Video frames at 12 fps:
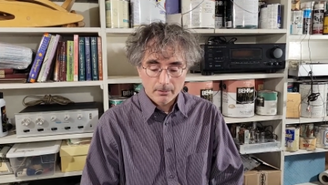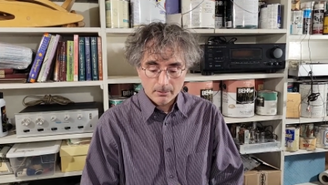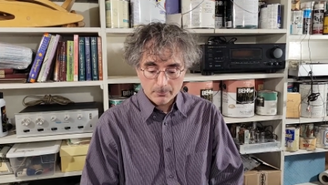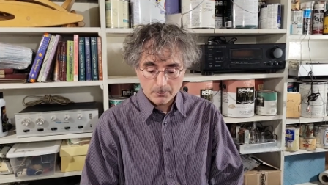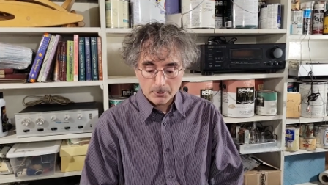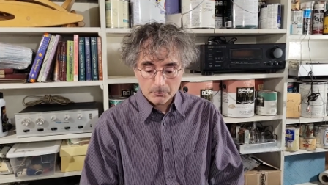
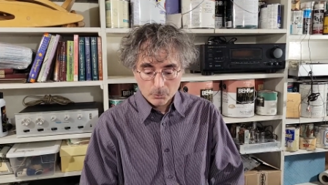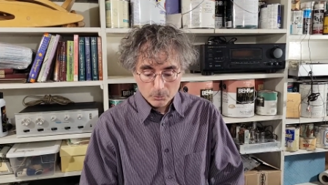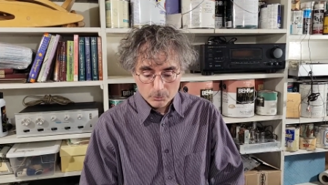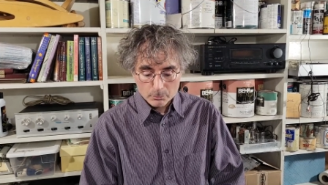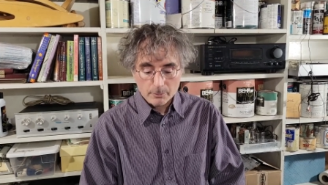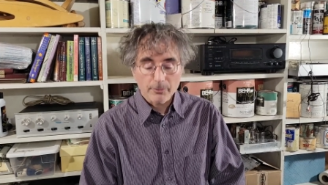what
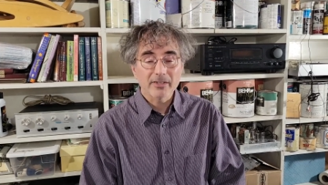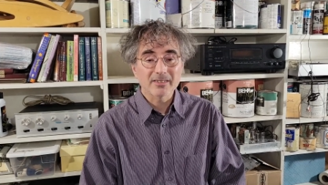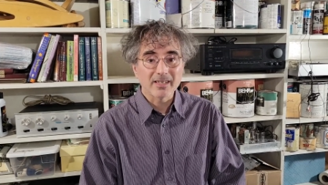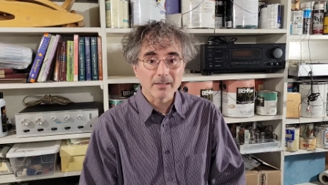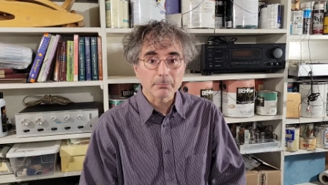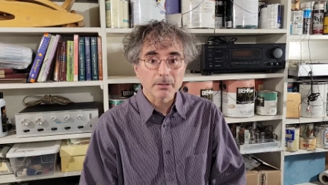role will this
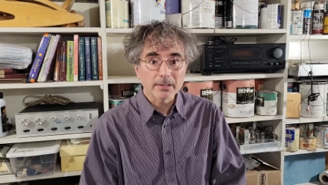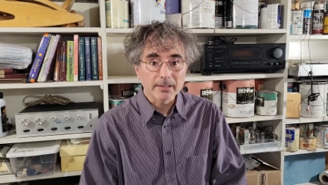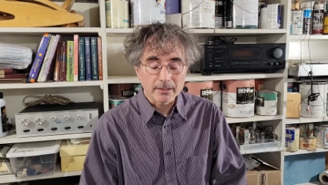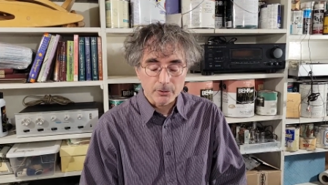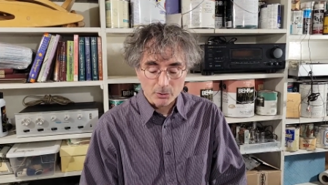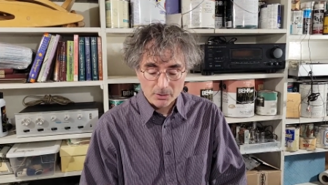amp play
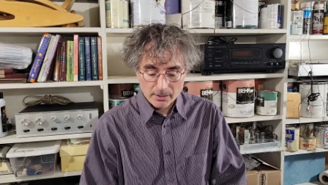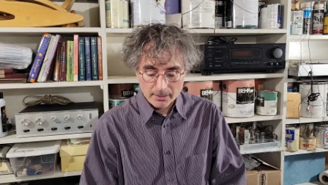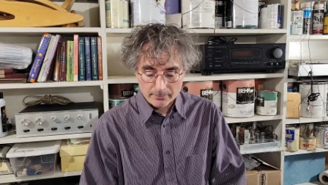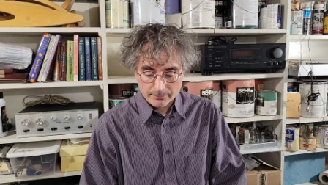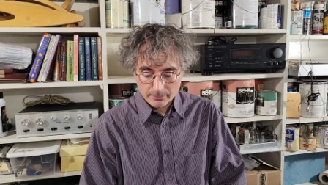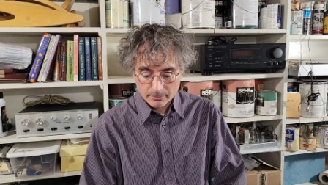in your
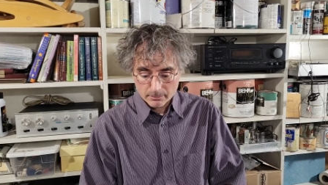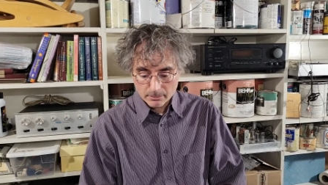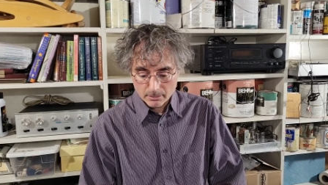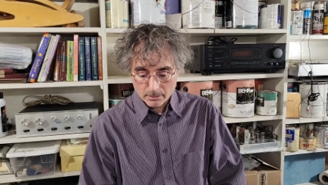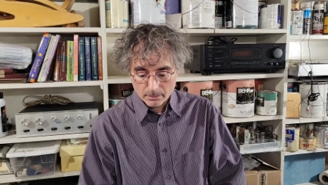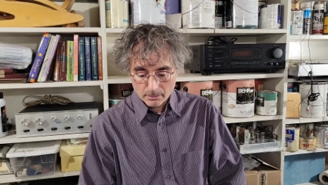life?
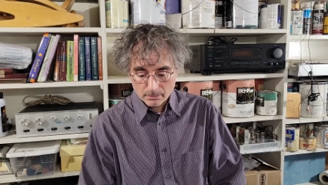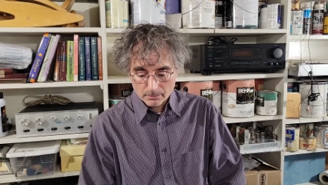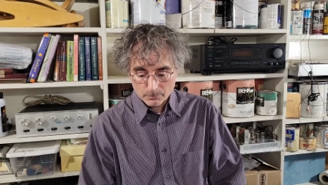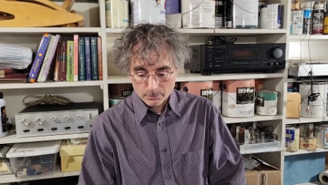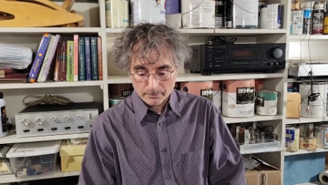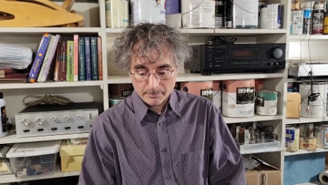
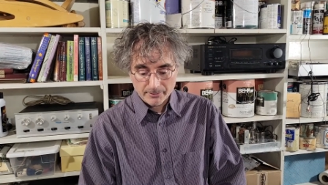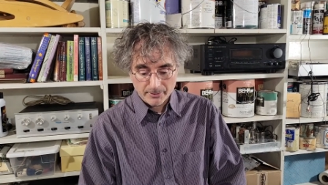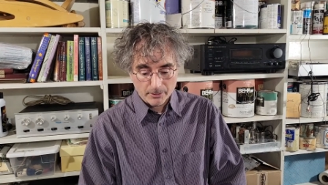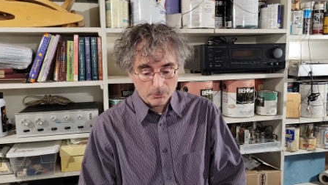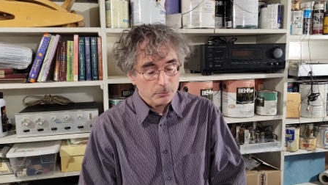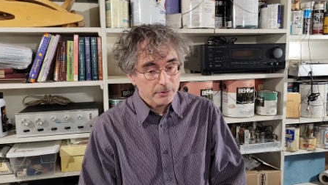Will it be the
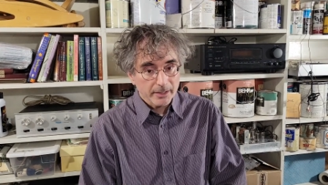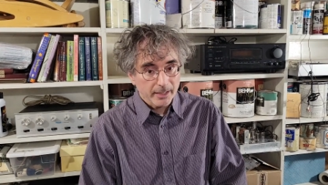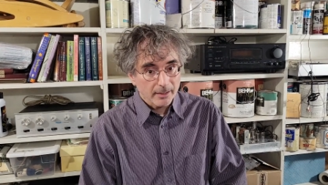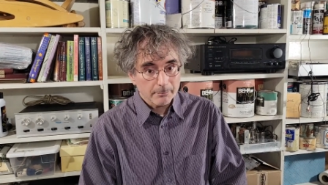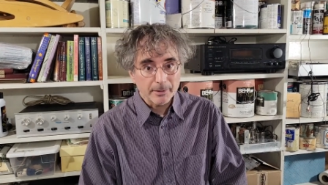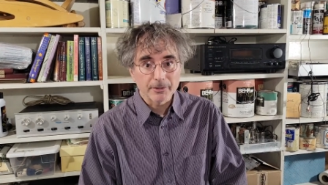only
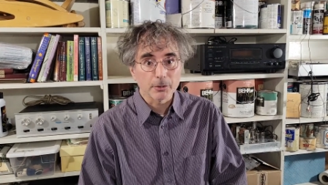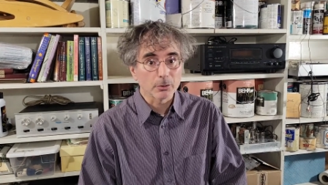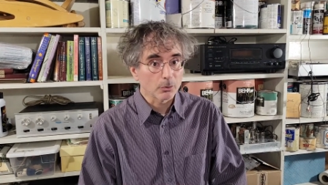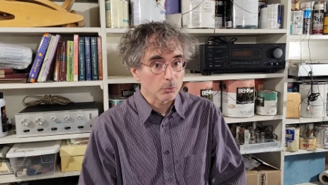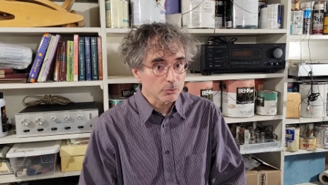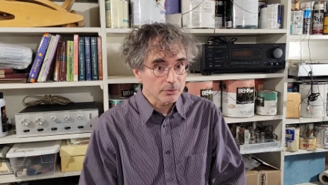amp in your
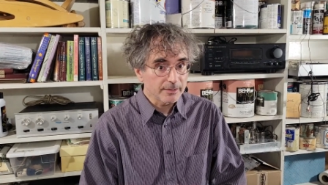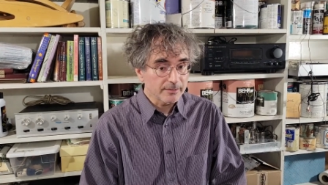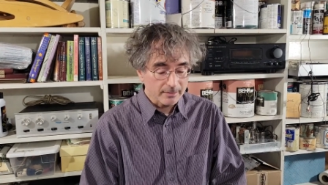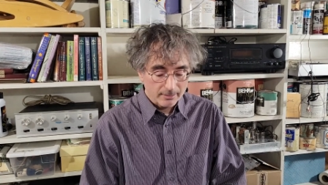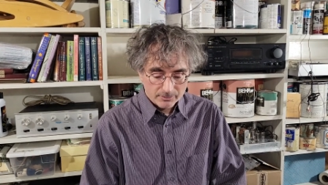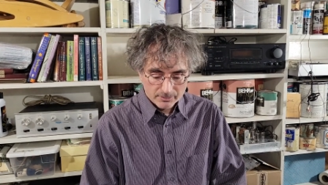only
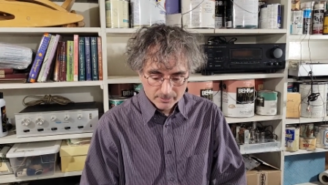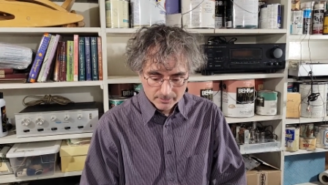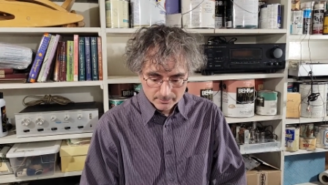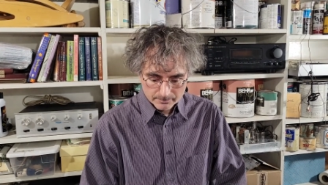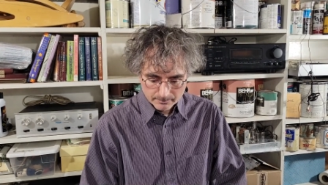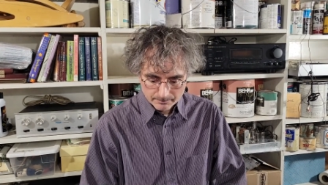sound
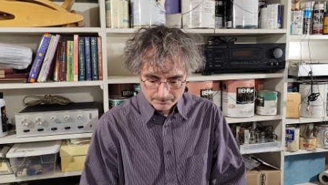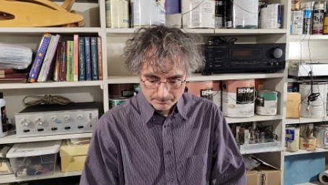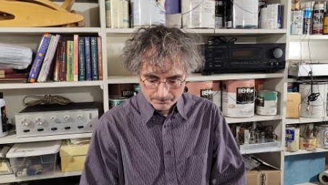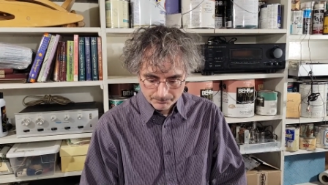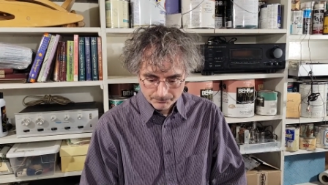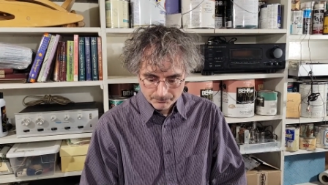system?
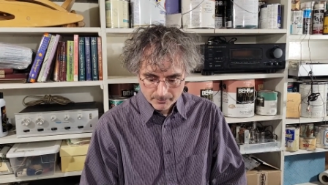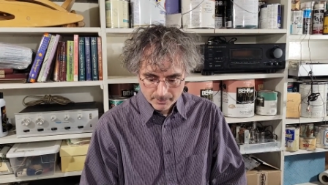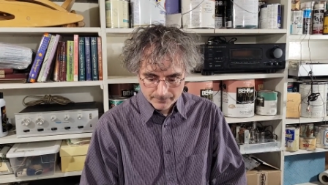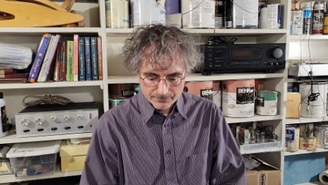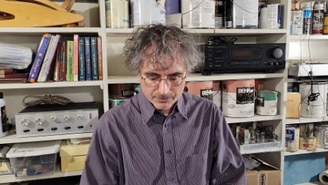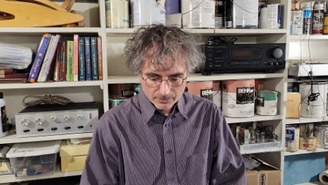
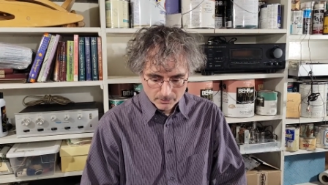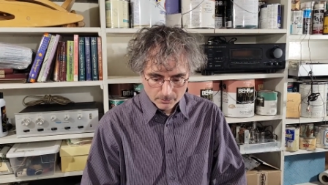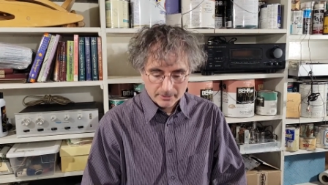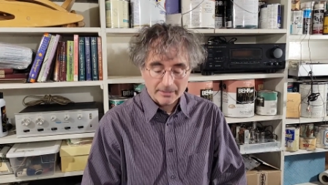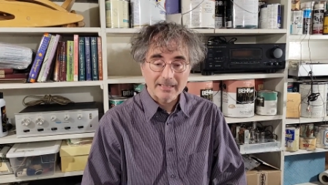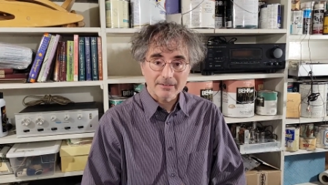If so,
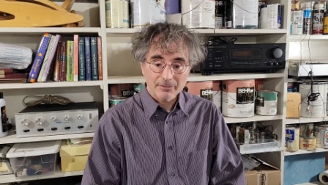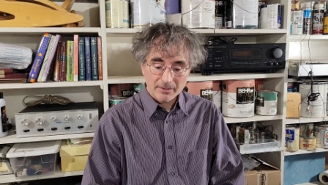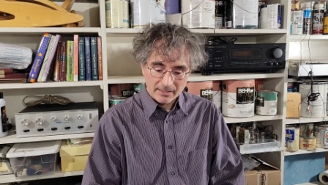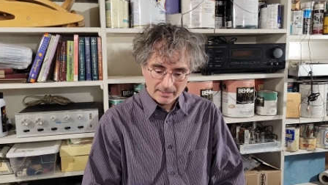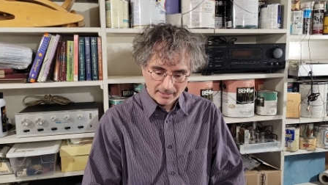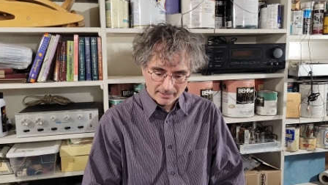and
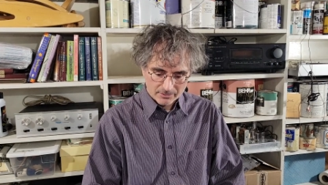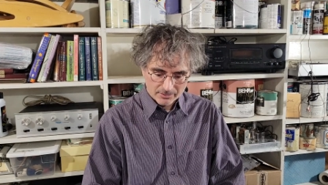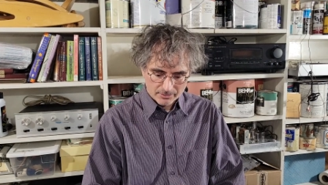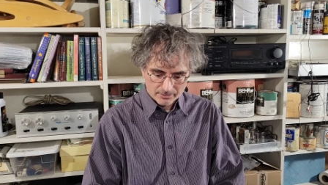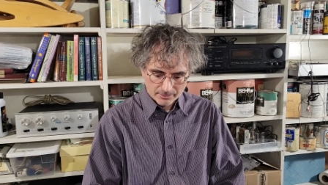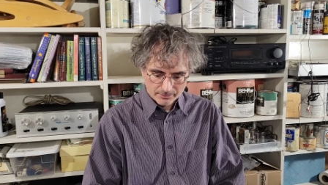given the
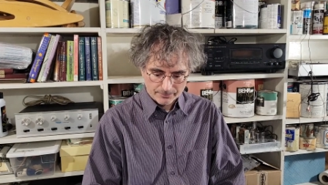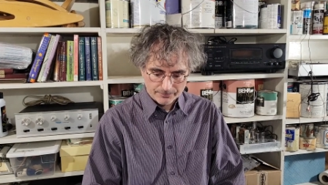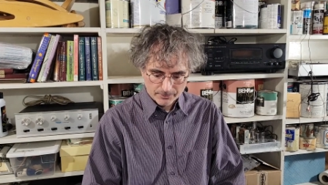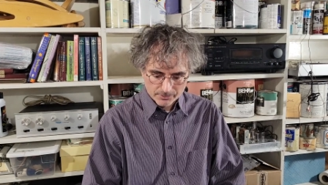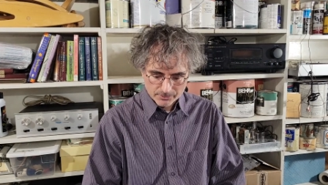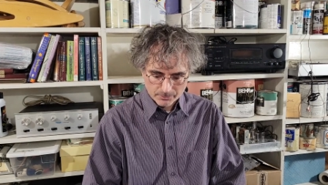answer to the
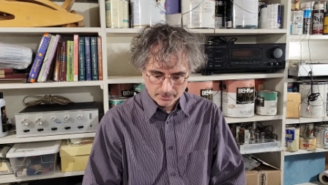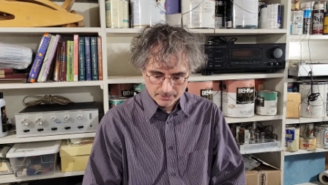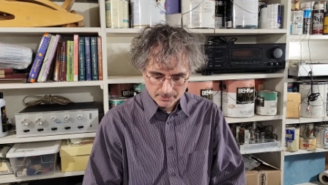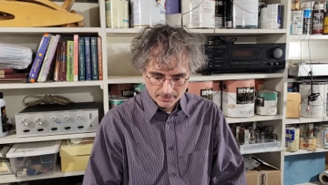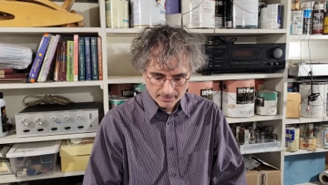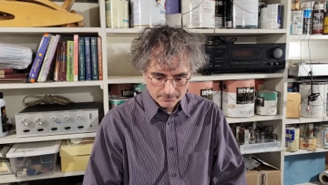first
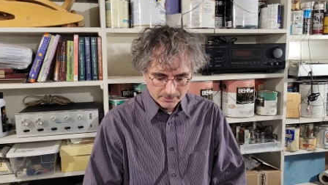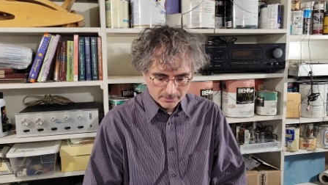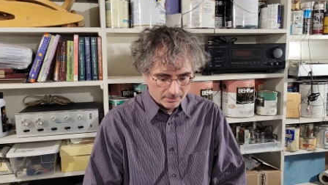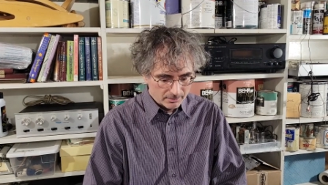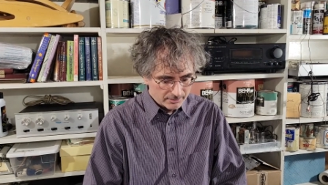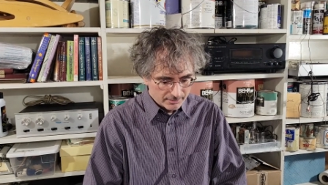question, I would
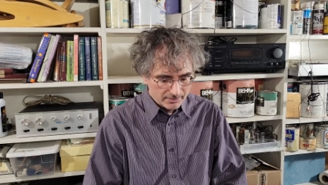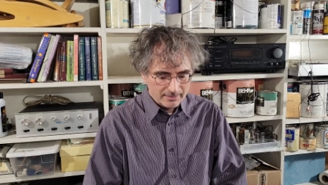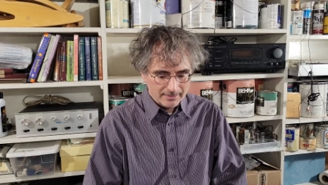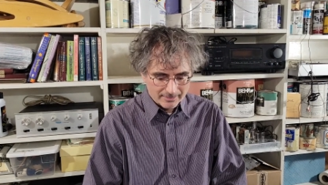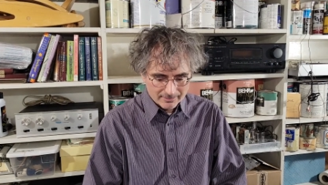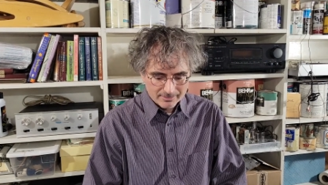caution
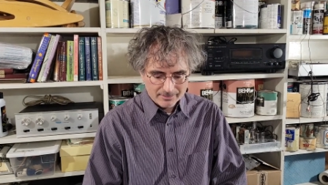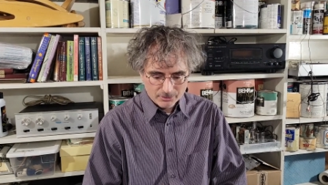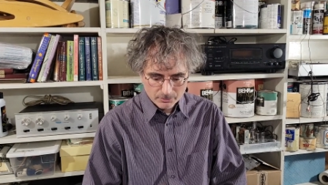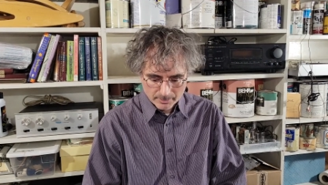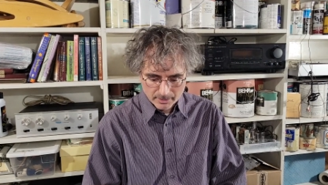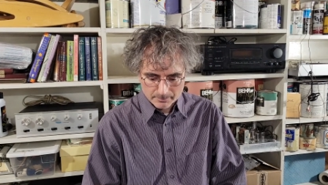against
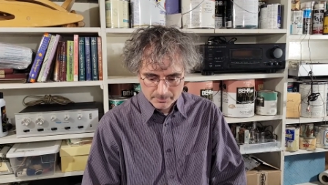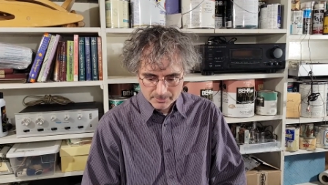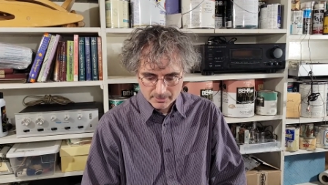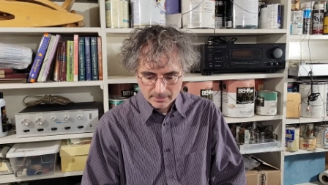tube amps